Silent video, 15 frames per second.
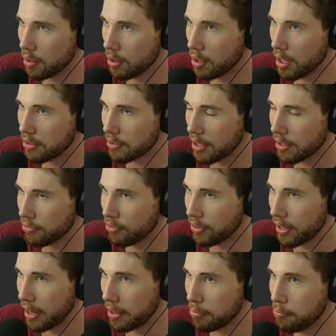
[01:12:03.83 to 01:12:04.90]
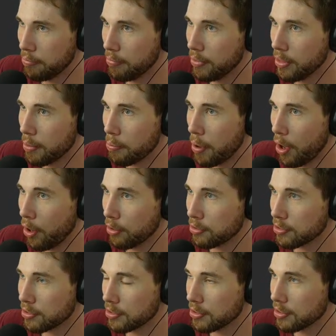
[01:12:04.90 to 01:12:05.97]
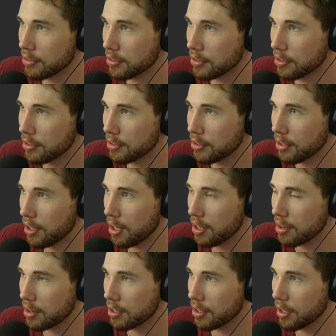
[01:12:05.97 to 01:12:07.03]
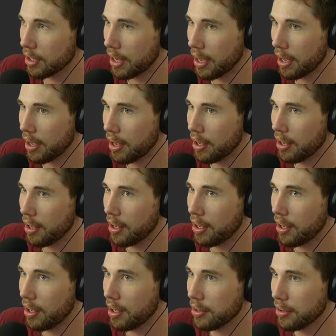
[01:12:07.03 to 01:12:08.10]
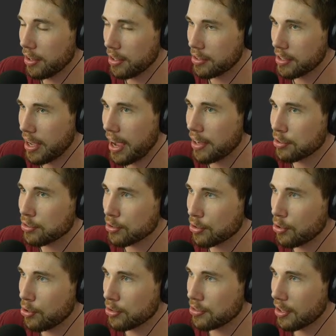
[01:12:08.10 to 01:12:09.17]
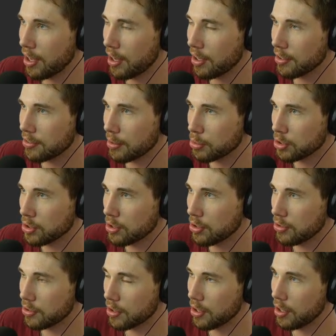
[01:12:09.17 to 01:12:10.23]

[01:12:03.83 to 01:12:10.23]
is that for like the person in the astronaut's air consumption? Because